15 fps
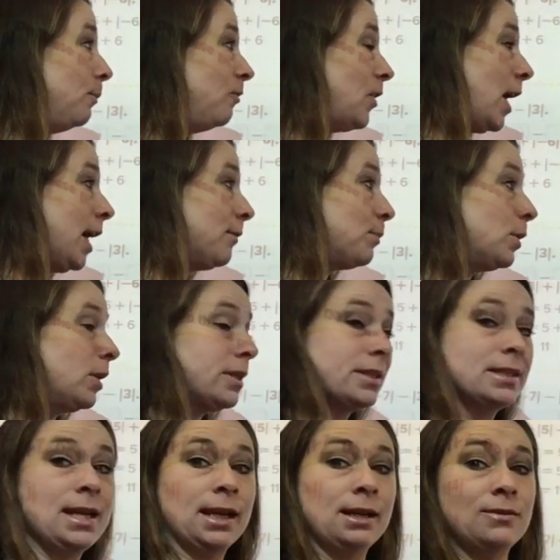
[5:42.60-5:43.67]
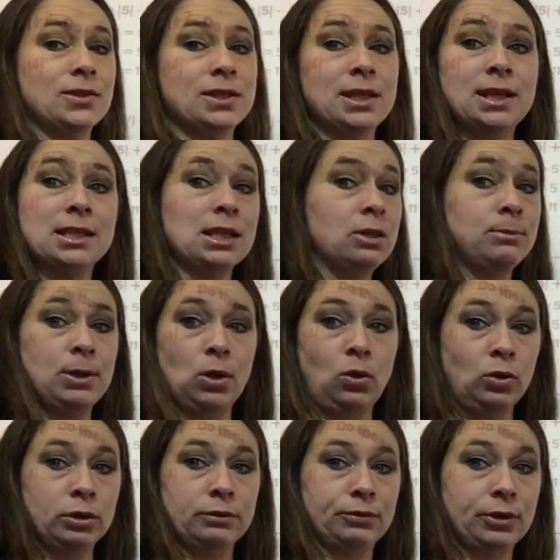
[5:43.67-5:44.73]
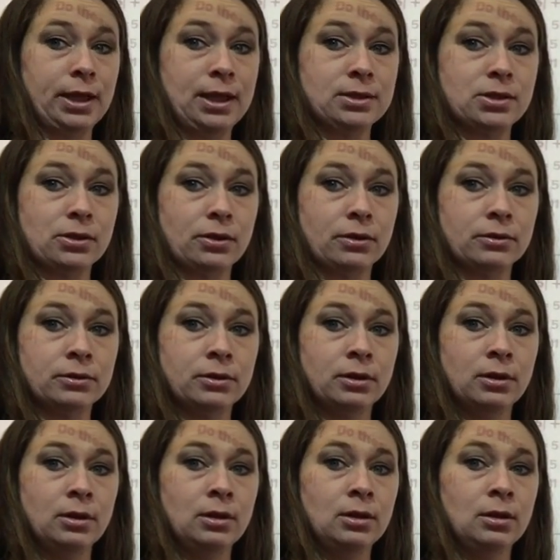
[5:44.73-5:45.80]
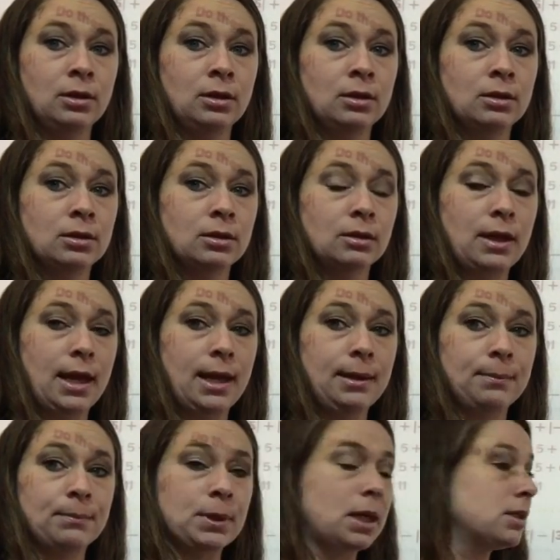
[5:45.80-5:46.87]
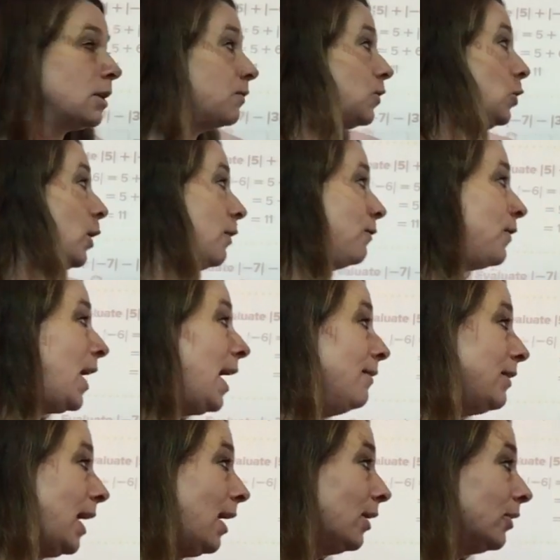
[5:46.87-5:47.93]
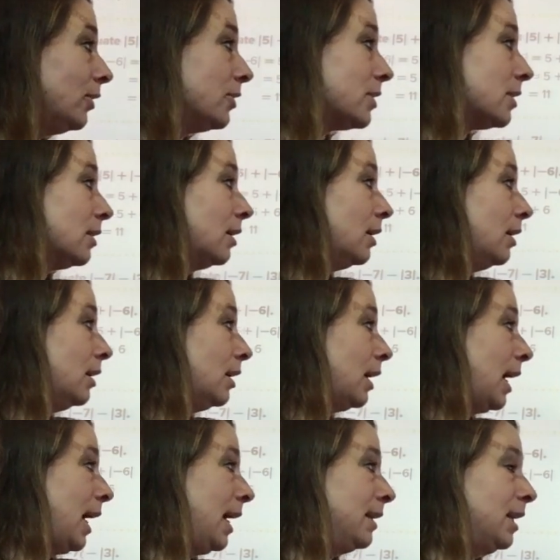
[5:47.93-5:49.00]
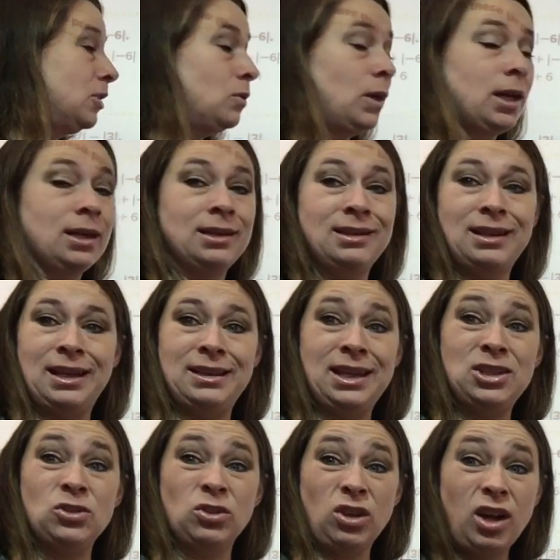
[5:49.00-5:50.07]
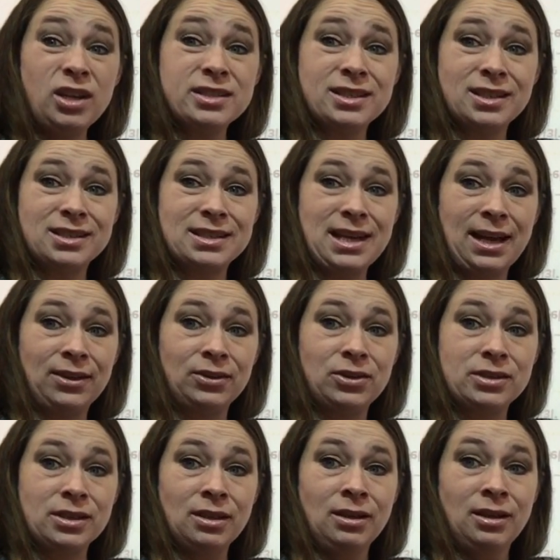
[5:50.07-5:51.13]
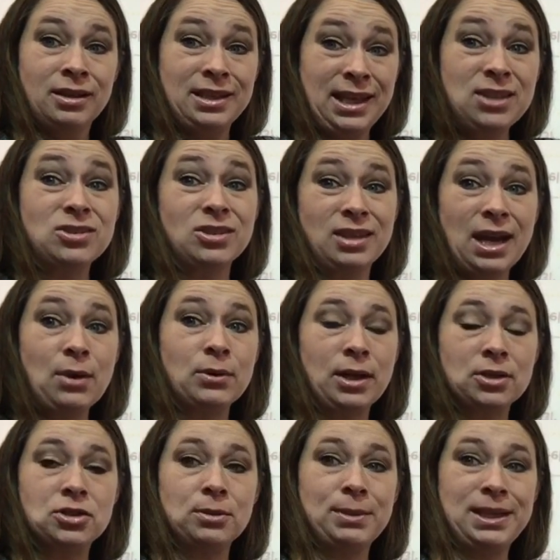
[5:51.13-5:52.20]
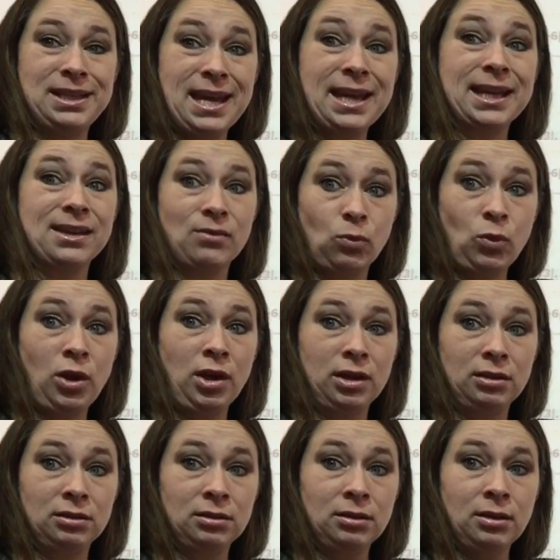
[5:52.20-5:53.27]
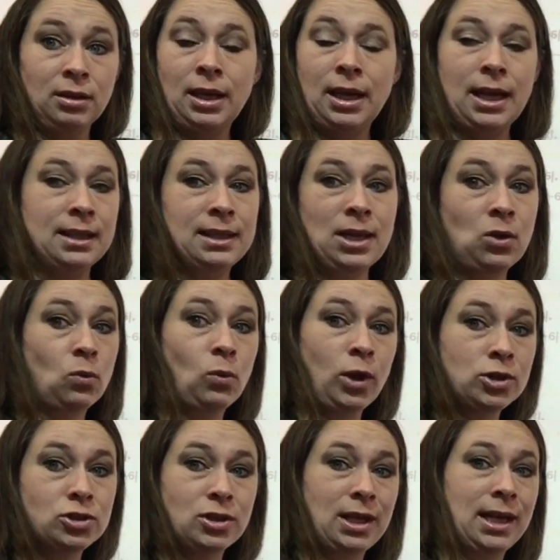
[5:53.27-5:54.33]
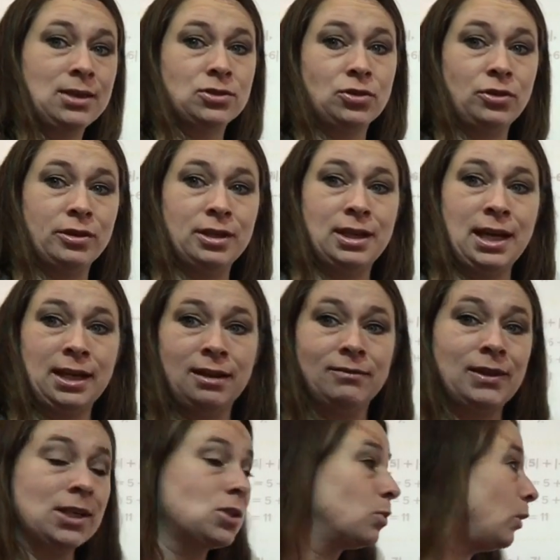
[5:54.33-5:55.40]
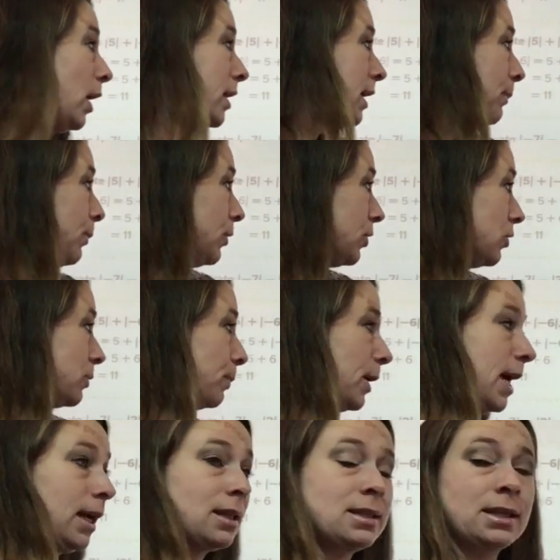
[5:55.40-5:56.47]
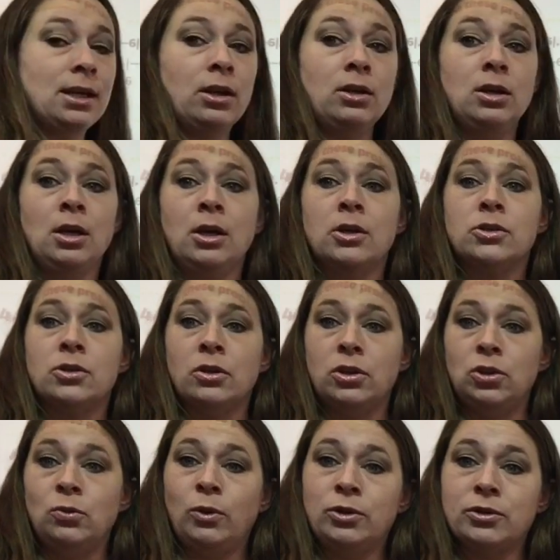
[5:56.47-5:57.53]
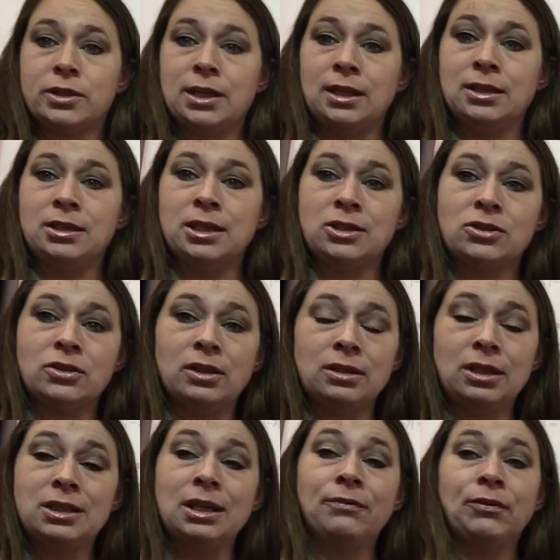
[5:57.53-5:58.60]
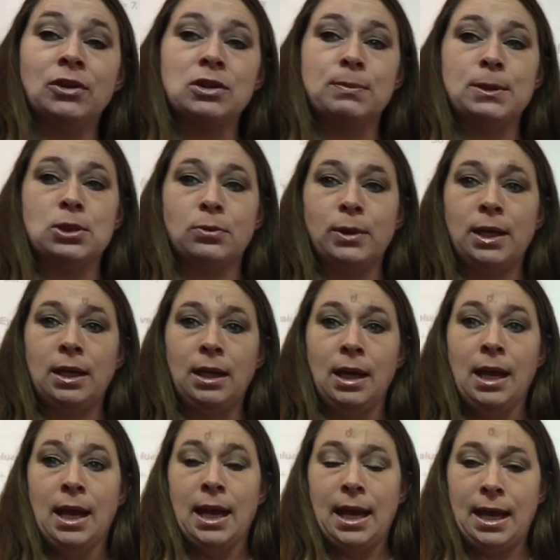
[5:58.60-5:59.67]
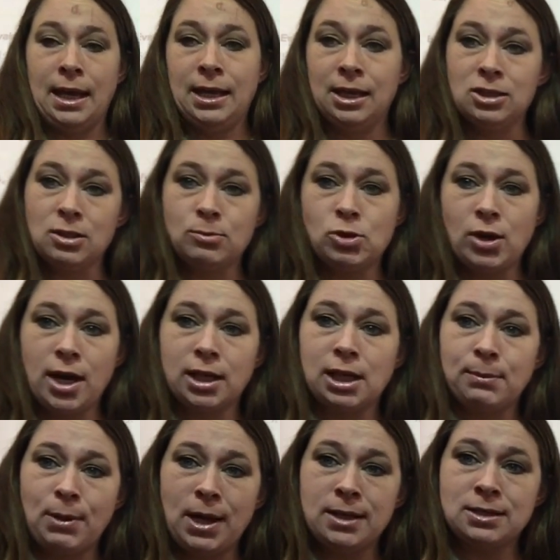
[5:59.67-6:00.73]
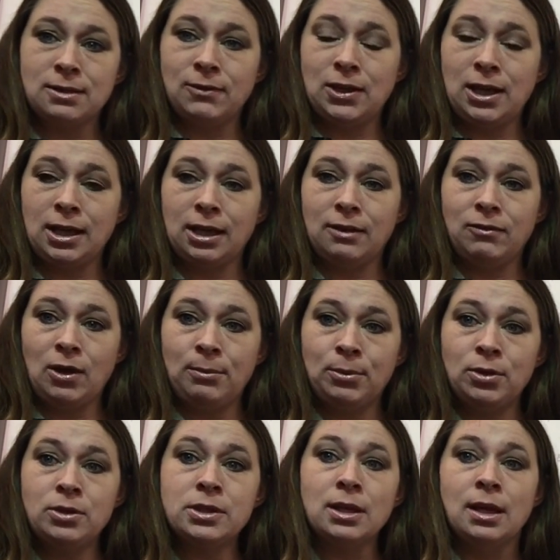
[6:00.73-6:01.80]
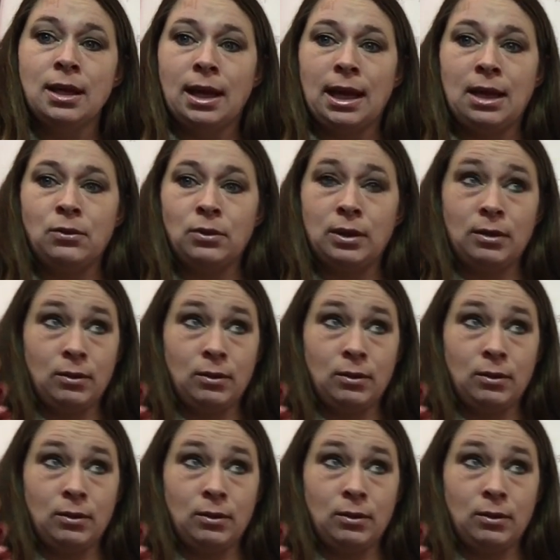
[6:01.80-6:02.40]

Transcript: 5 plus negative 6, it'd be a whole different answer. Okay? Because if you had $5 and then you lost $6, the answer to that would actually be negative 1. And they don't want you to answer it in a negative. That's why they put those brackets there, so that you understand the difference between adding and subtracting positive and negative numbers and